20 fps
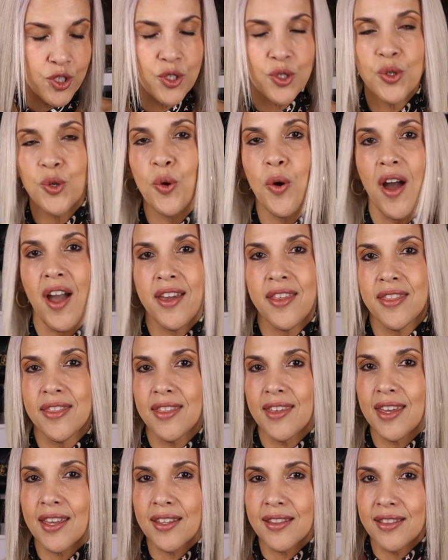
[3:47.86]
too. I
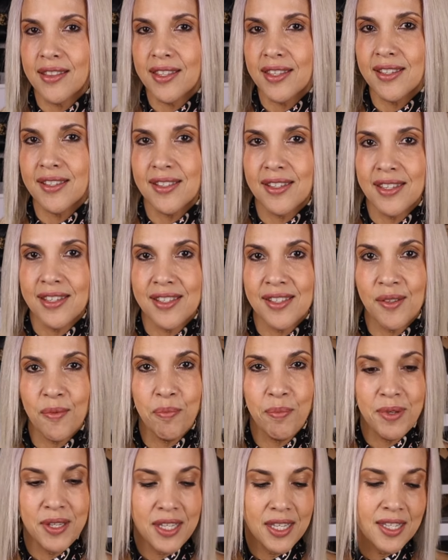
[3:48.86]
think this is a
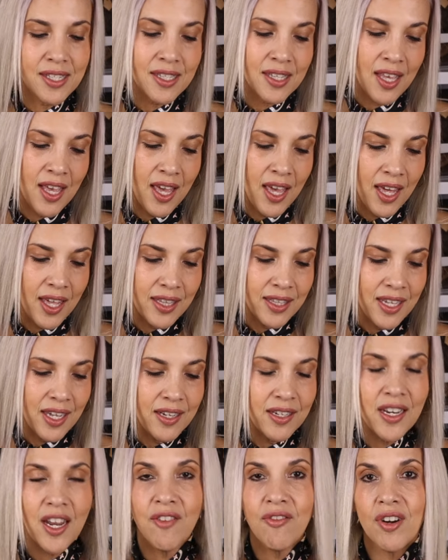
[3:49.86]
piece
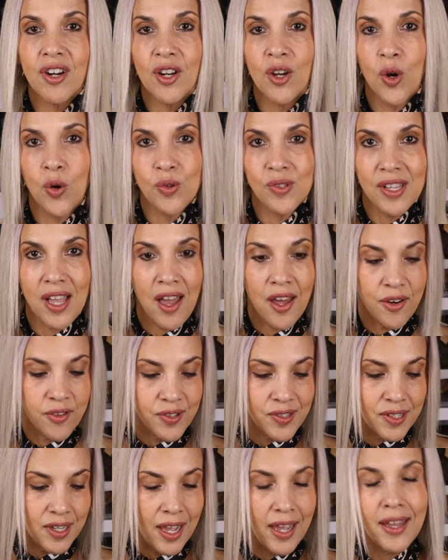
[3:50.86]
that never goes out
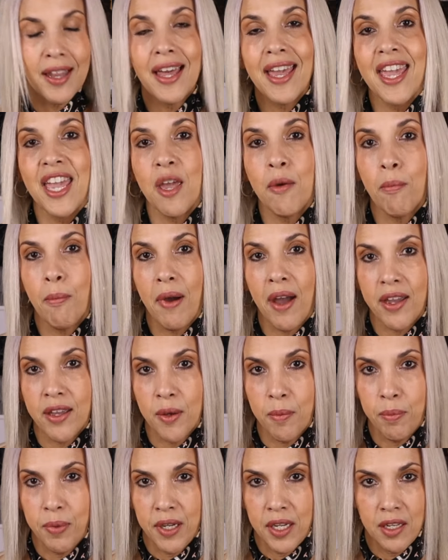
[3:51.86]
of style, in my
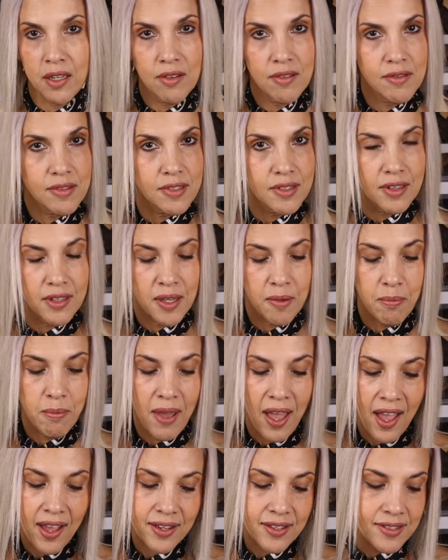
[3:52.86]
opinion. Slim
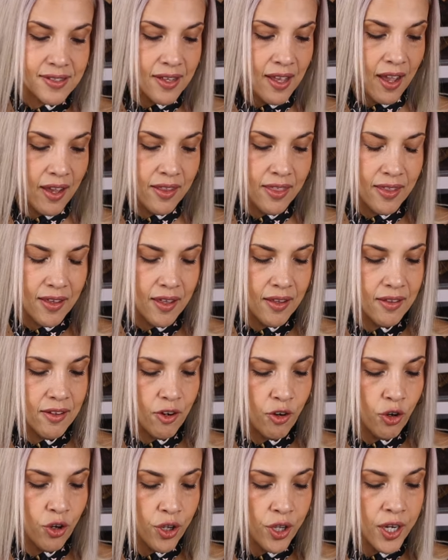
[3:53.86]
backs, I think
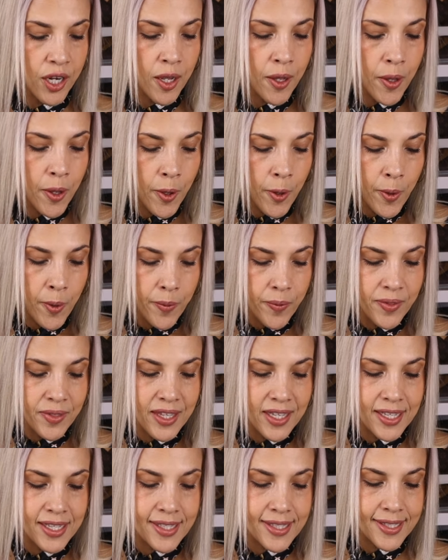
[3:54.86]
they're good.
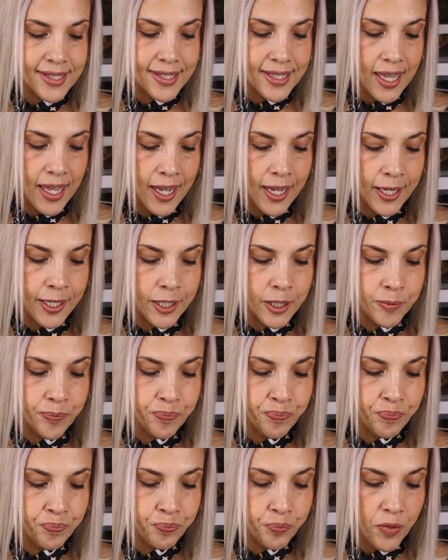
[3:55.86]
This
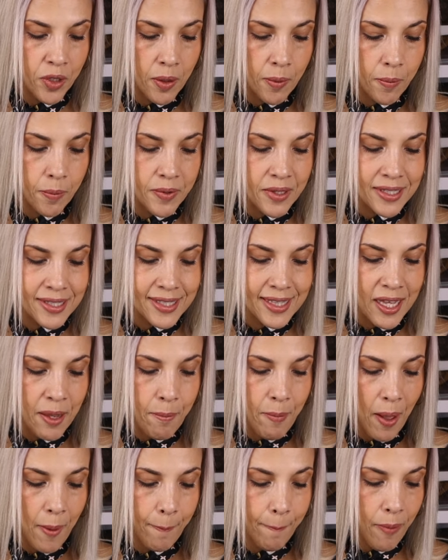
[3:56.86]

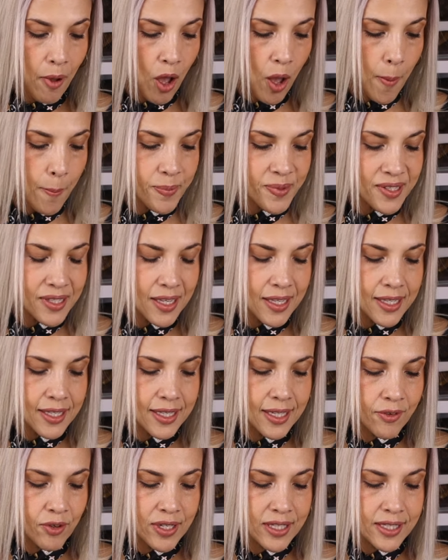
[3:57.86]
slim back pumps
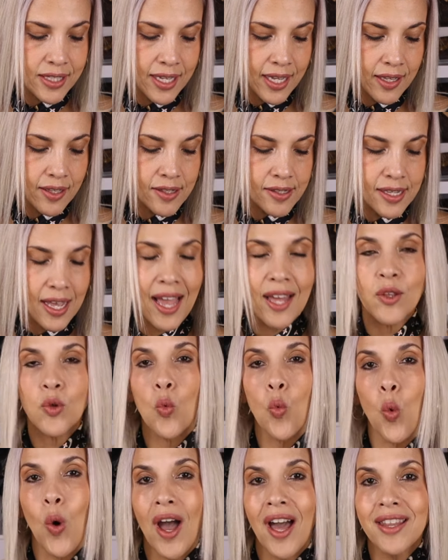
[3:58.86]
retails at
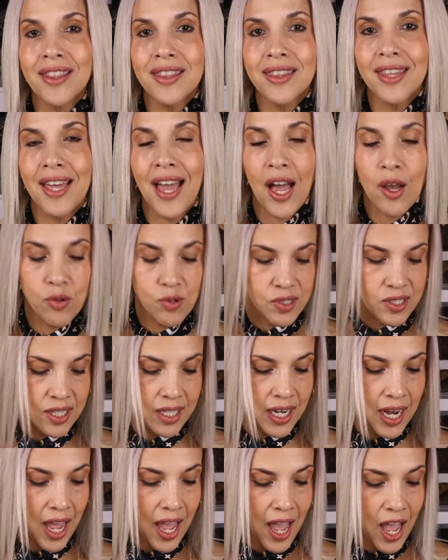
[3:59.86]

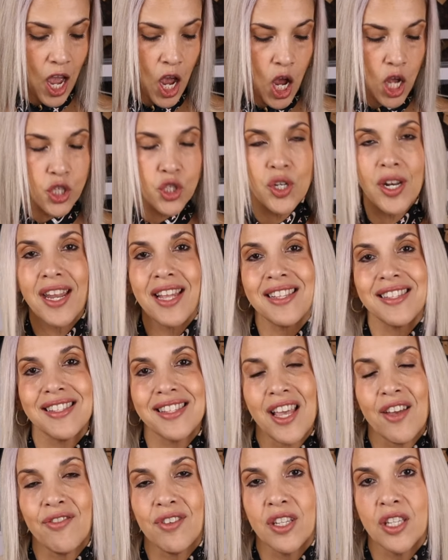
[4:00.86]

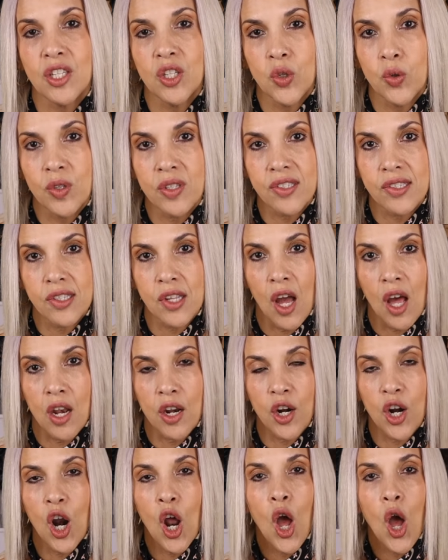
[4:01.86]
$1,170 US
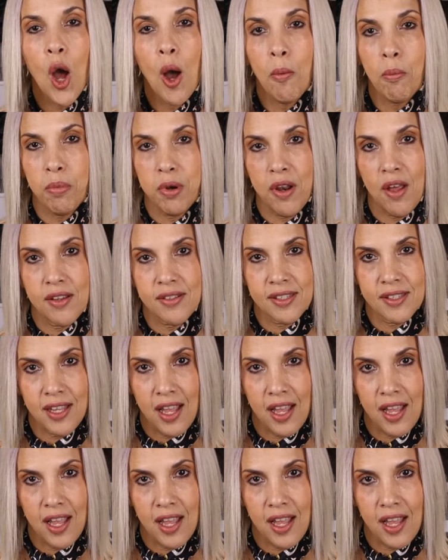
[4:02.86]
dollars plus